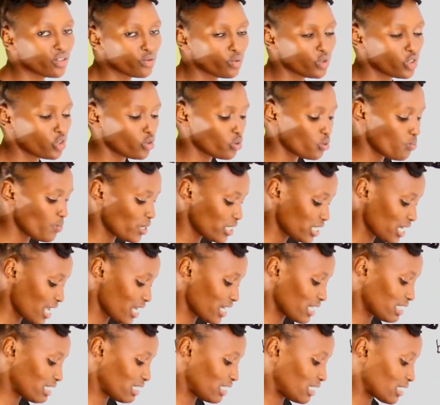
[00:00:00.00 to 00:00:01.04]
that we should measure
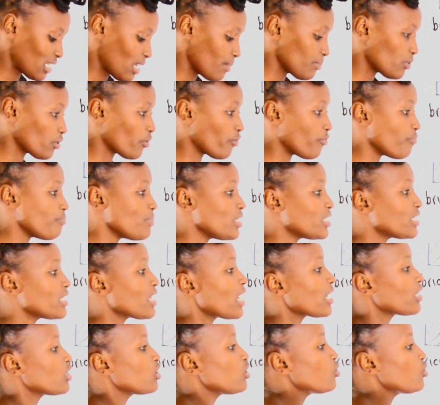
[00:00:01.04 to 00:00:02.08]
it in terms of meter